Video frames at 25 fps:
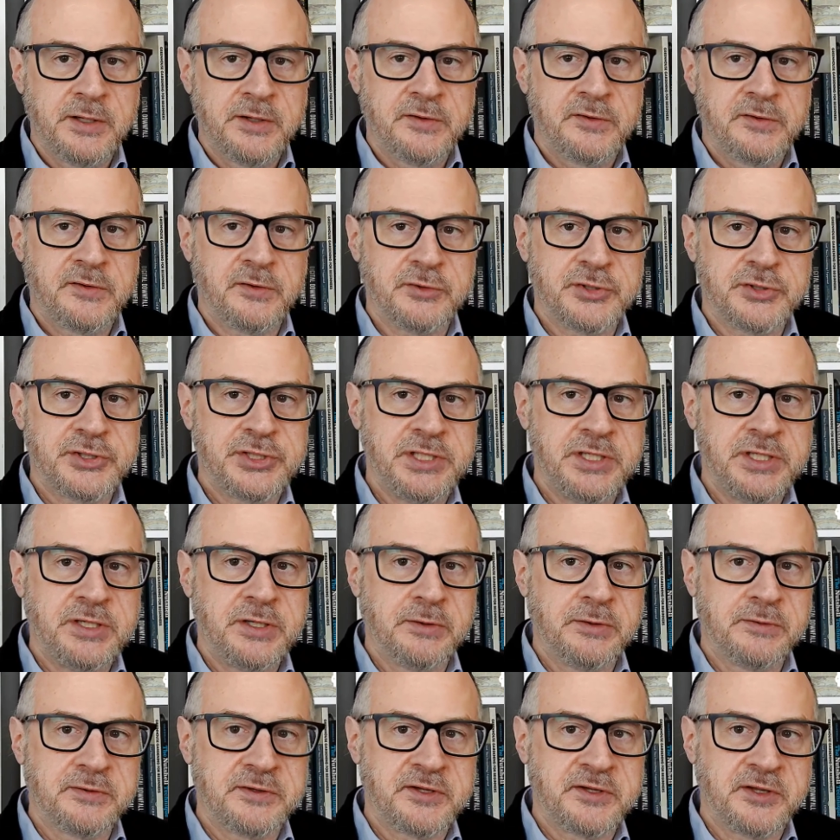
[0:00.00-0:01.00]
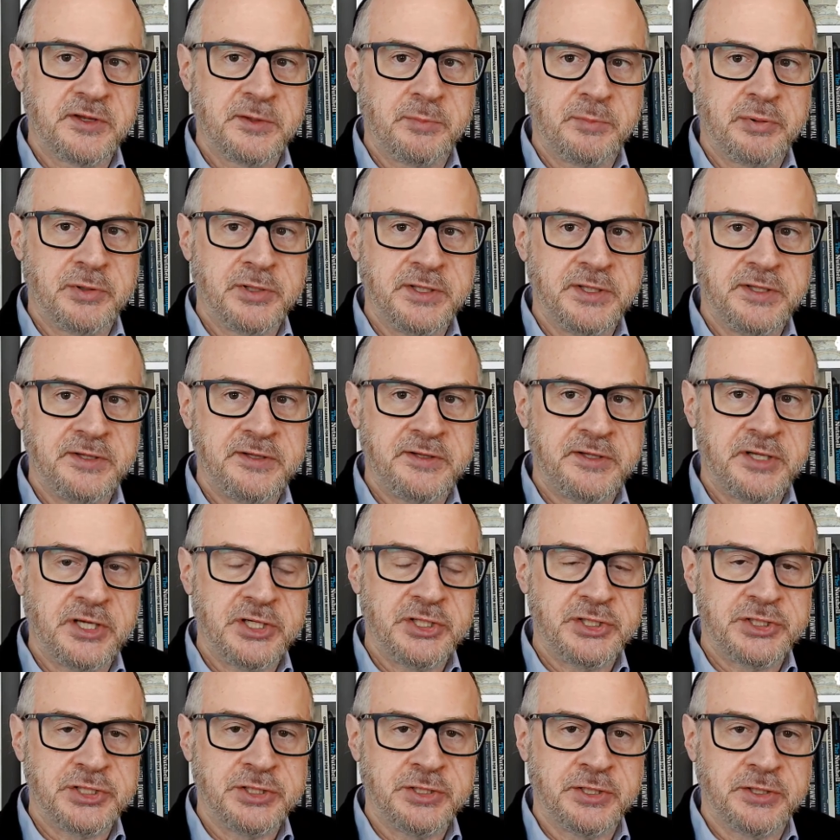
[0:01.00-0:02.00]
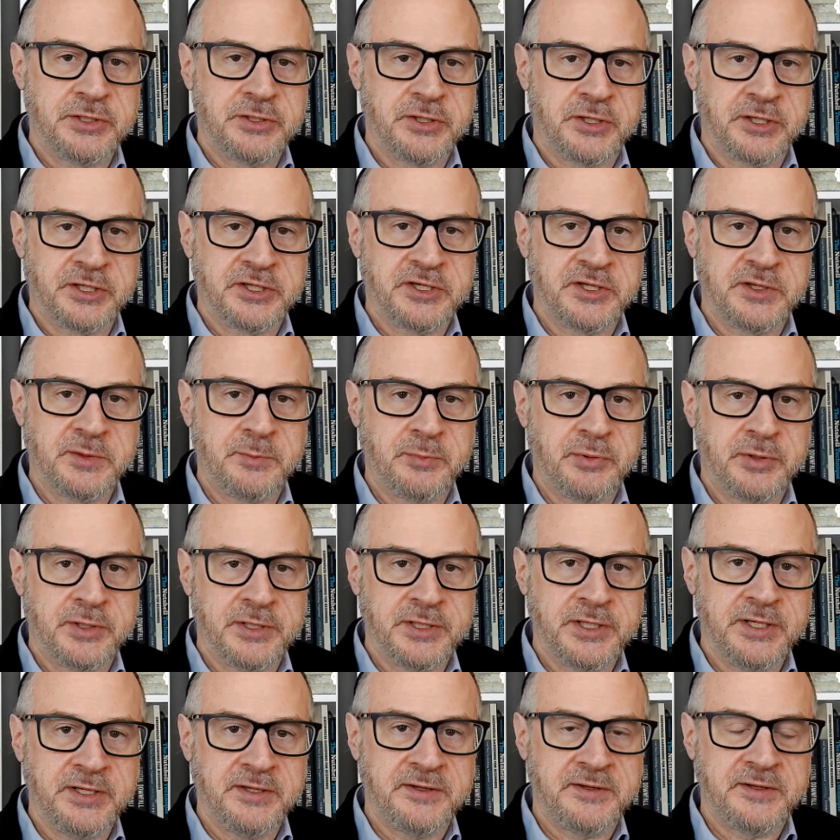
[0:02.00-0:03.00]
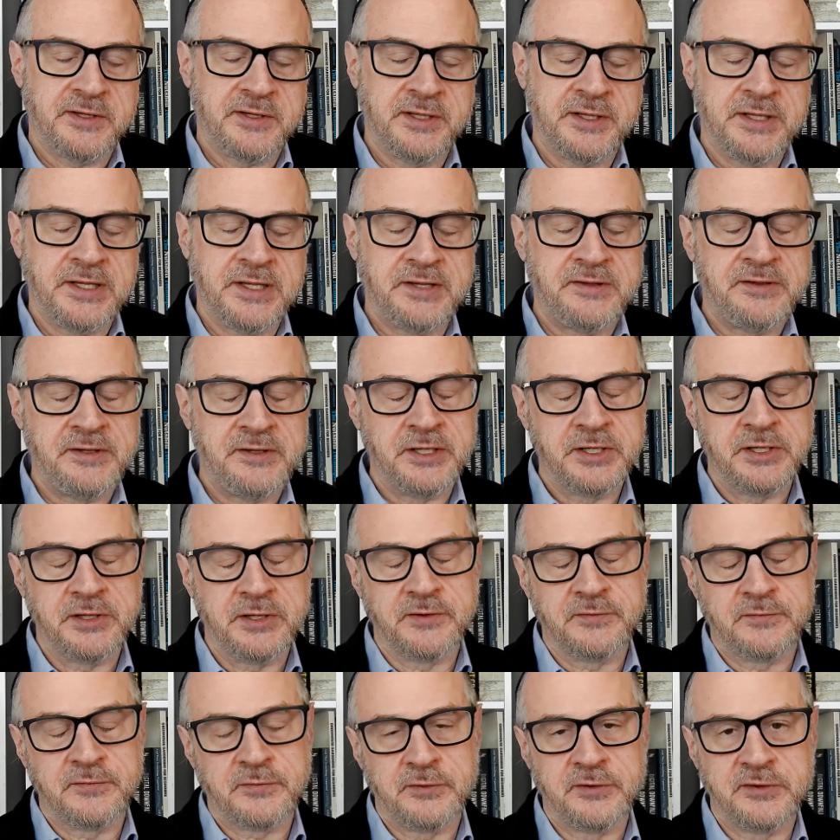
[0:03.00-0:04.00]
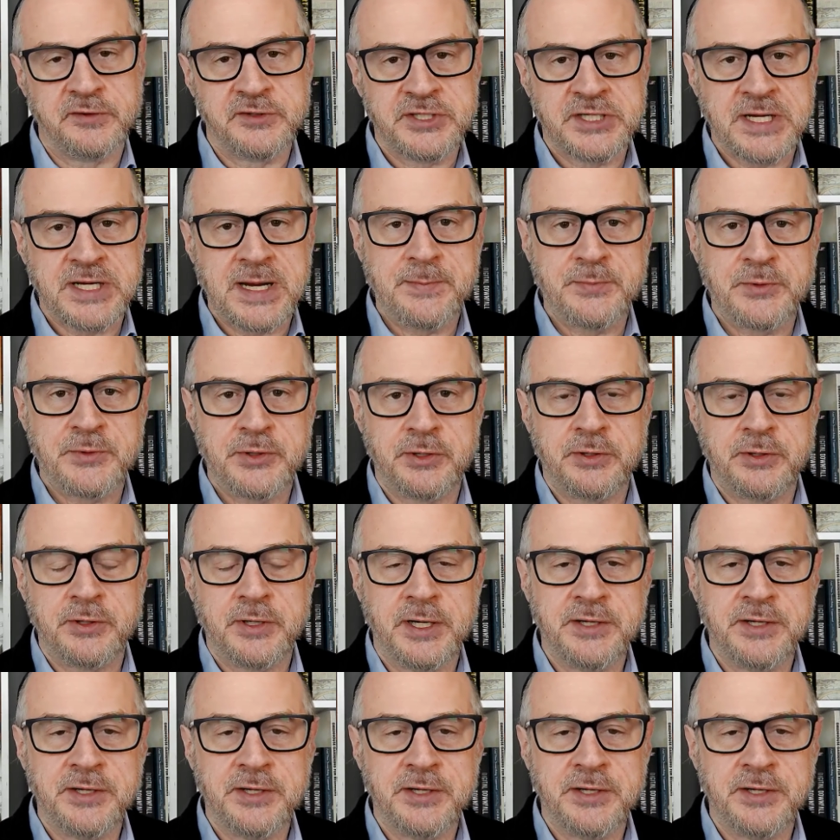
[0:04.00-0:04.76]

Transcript: So she goes to the police station to talk to the police, and that's the end of the first chapter.